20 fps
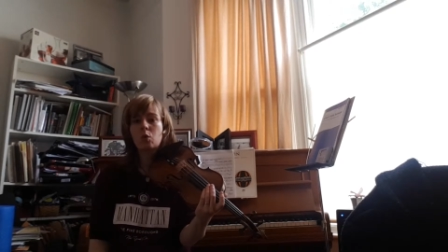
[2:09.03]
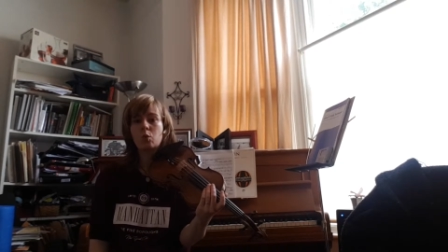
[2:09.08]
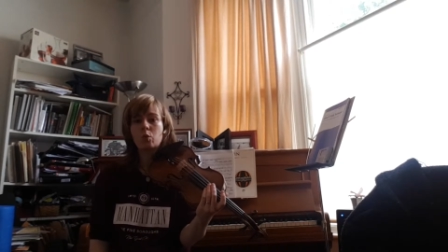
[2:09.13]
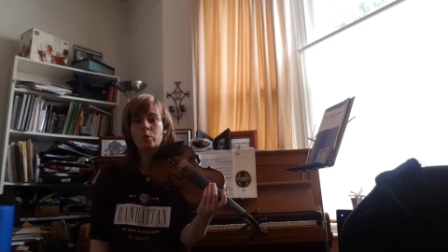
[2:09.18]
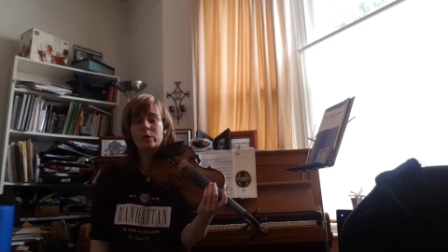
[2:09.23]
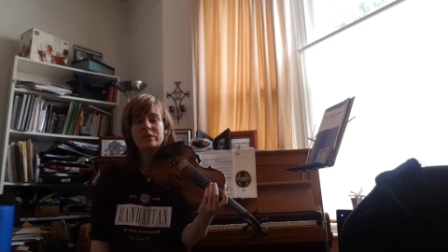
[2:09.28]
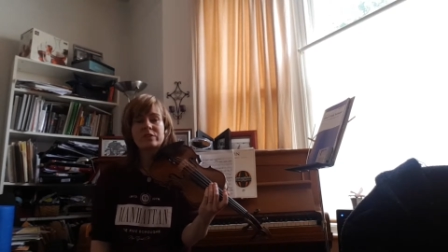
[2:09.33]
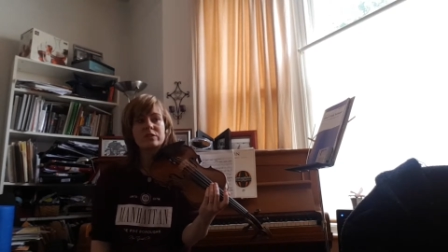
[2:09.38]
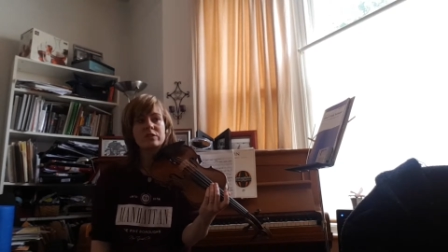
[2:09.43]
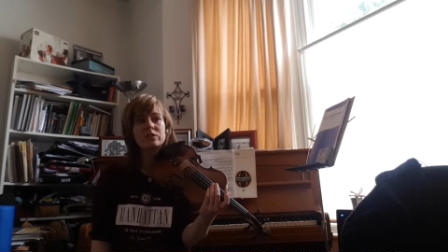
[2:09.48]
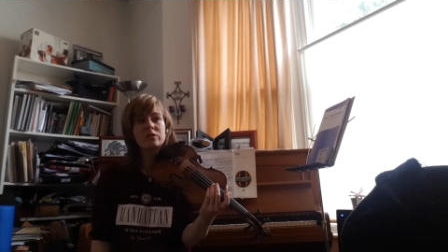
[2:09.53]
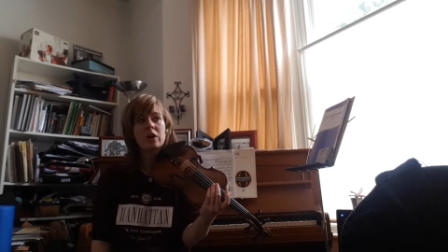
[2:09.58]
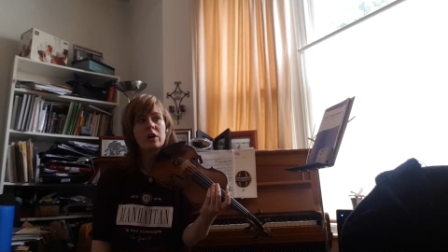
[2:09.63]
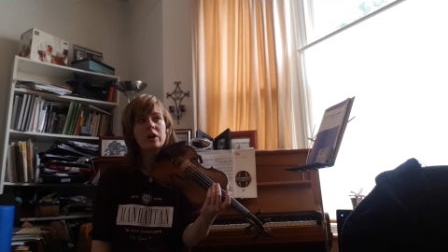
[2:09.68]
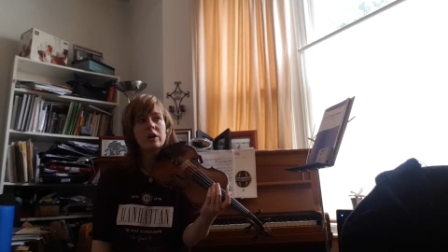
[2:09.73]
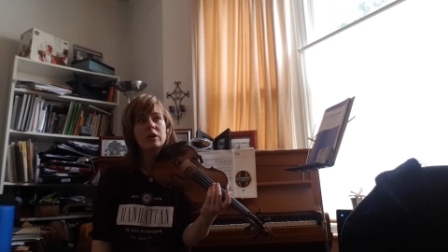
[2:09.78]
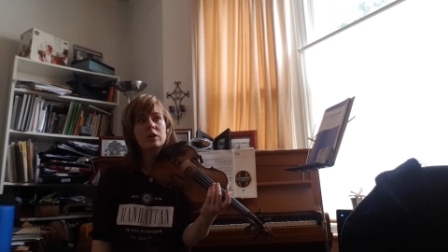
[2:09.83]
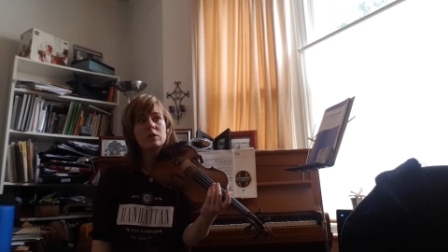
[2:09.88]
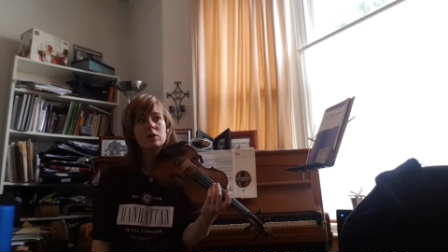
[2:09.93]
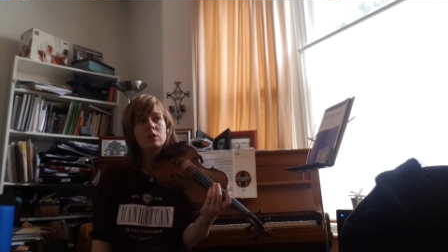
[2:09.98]
we
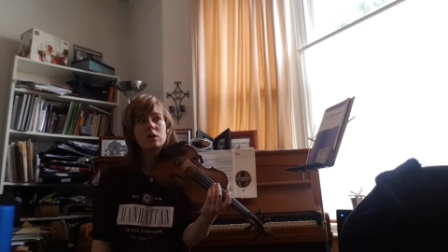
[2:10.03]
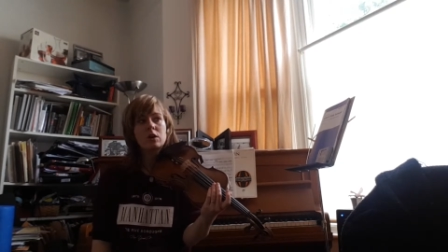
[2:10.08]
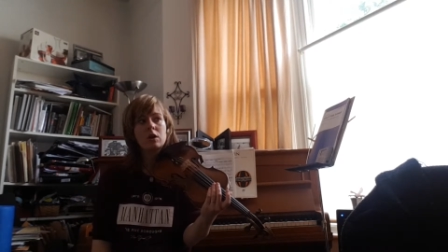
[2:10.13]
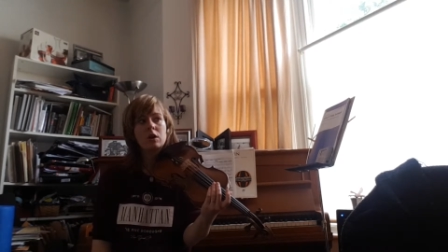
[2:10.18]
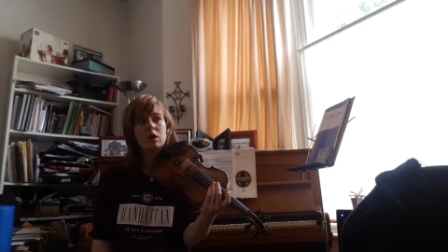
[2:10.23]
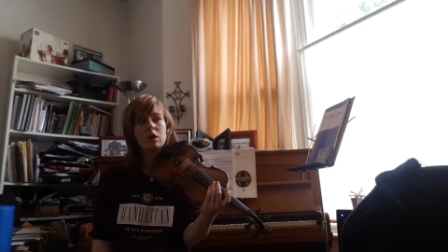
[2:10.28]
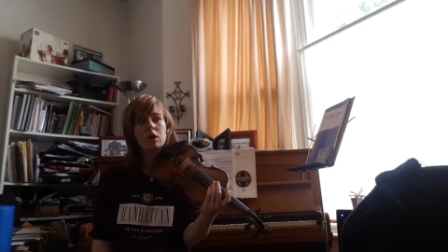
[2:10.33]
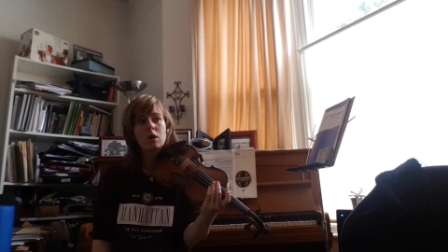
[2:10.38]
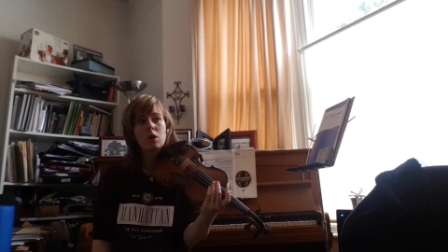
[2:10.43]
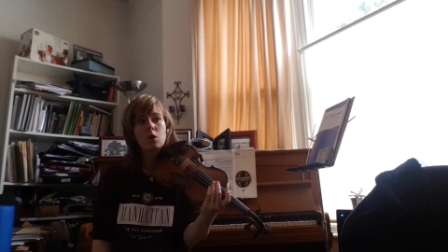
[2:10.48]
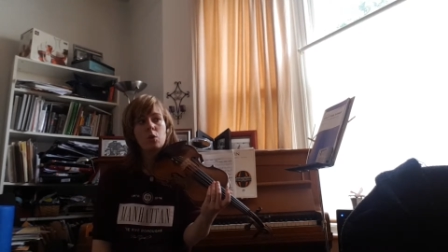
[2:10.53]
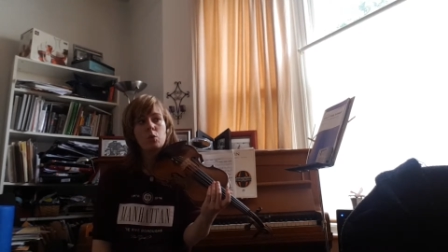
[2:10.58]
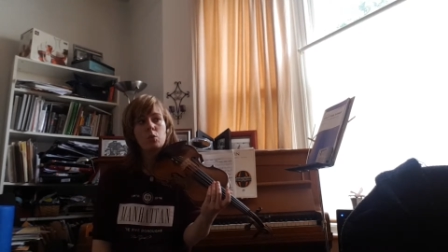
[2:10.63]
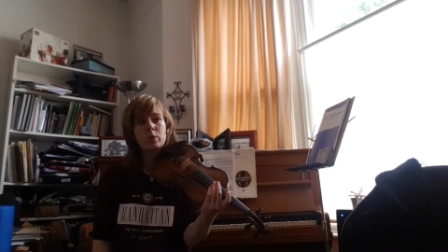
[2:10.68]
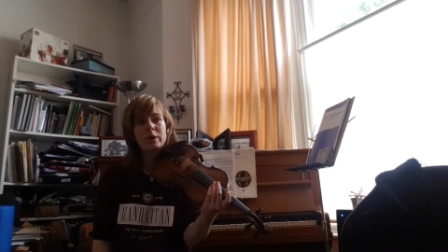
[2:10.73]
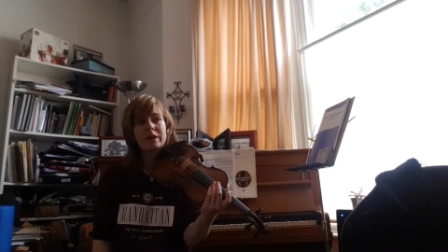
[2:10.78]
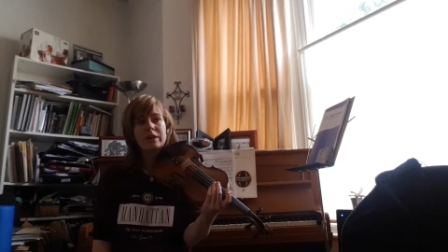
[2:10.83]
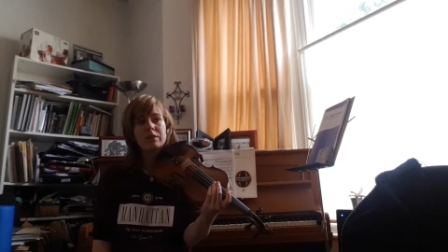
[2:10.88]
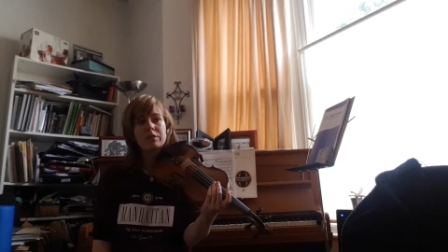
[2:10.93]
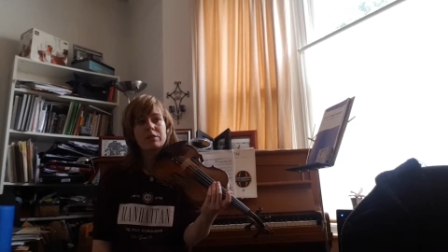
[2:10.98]
start
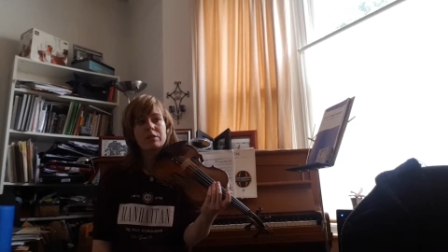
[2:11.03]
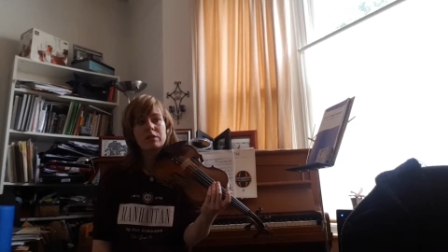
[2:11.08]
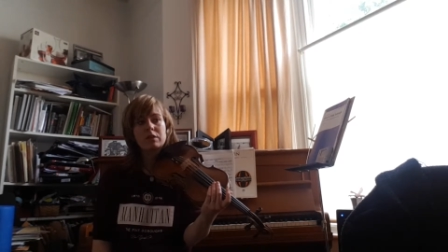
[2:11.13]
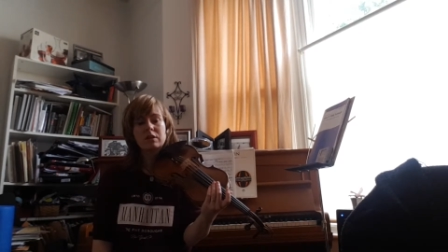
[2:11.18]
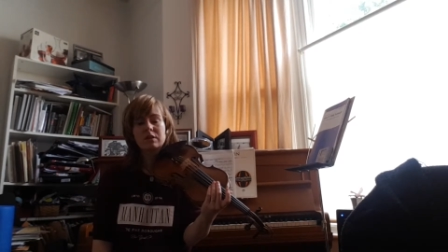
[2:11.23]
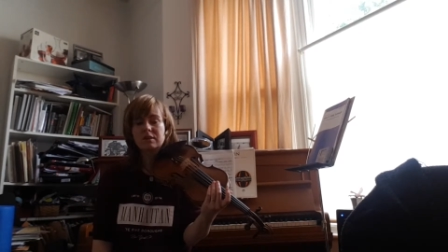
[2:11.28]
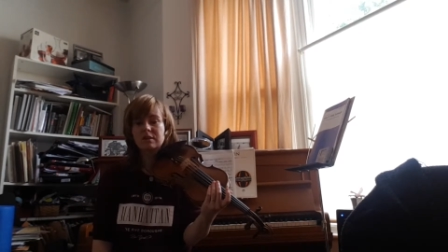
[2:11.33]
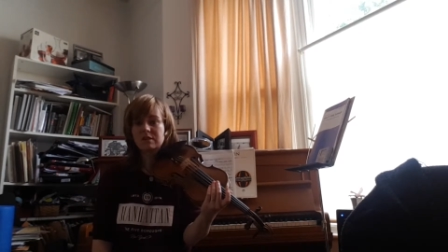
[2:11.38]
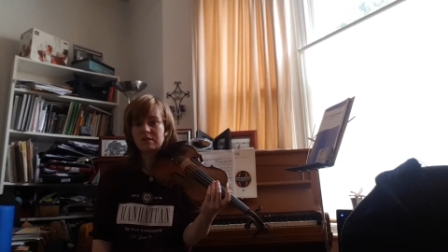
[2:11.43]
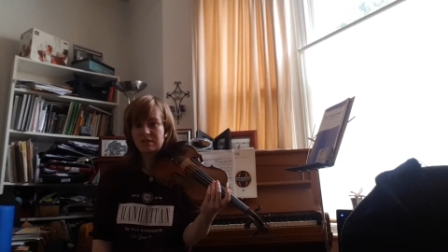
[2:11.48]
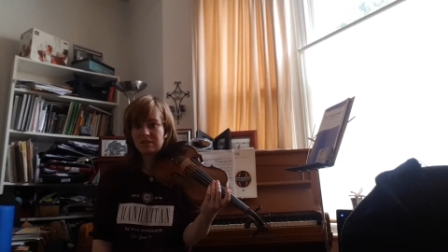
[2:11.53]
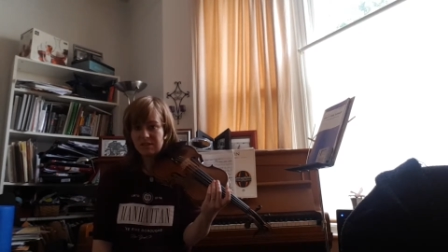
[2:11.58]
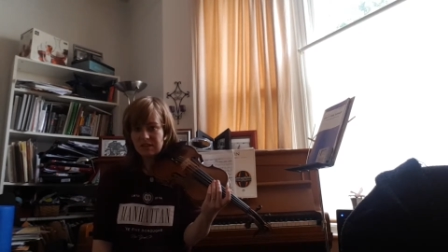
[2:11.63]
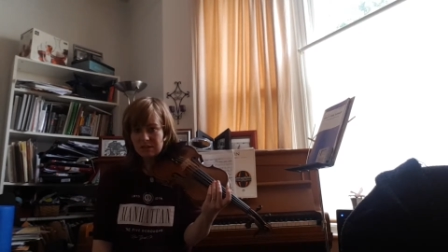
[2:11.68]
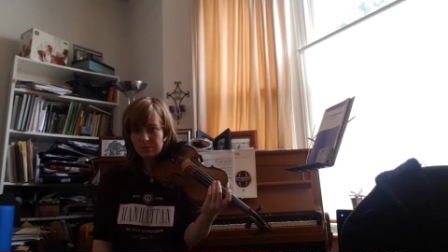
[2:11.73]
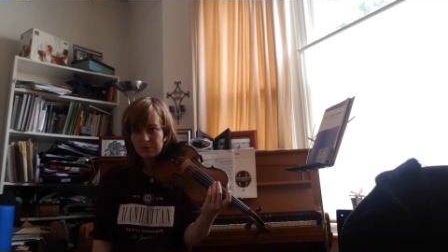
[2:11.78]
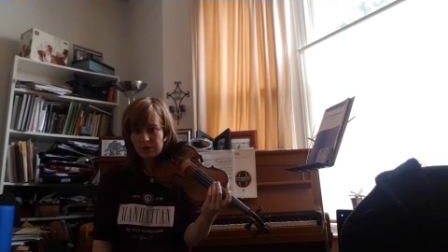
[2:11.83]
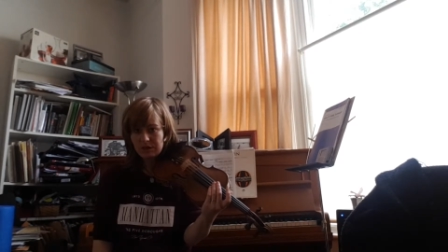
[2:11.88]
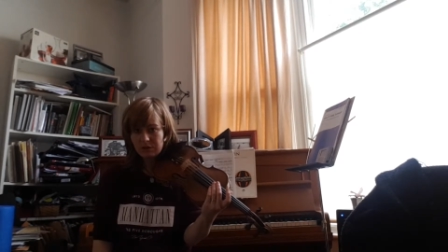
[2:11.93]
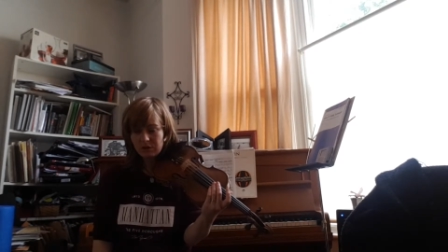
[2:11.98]
with D
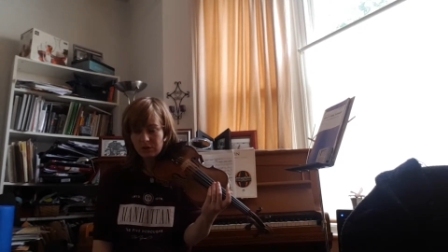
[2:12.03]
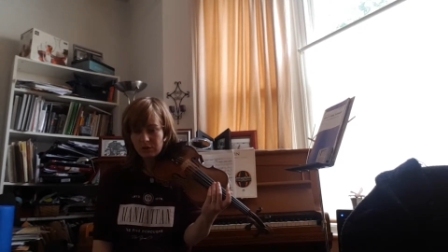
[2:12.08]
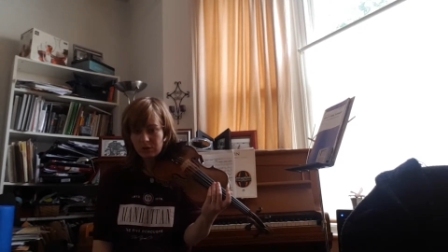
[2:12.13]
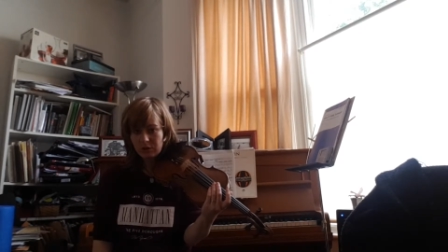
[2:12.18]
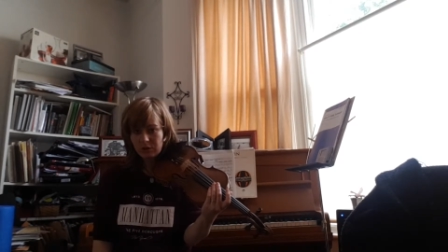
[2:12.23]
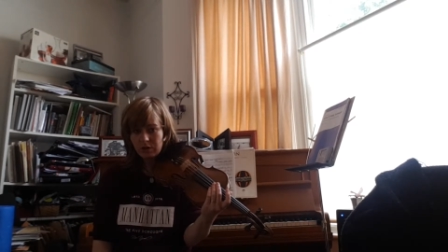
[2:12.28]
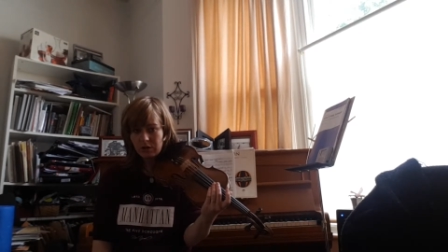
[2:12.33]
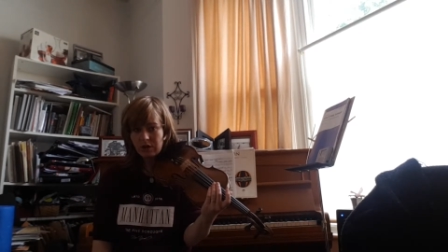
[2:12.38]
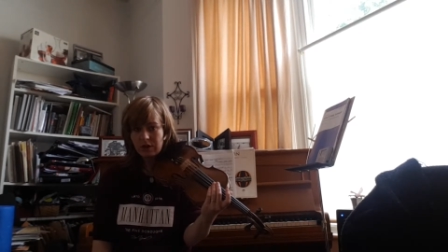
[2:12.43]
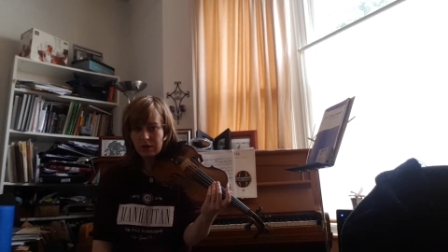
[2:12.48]
major,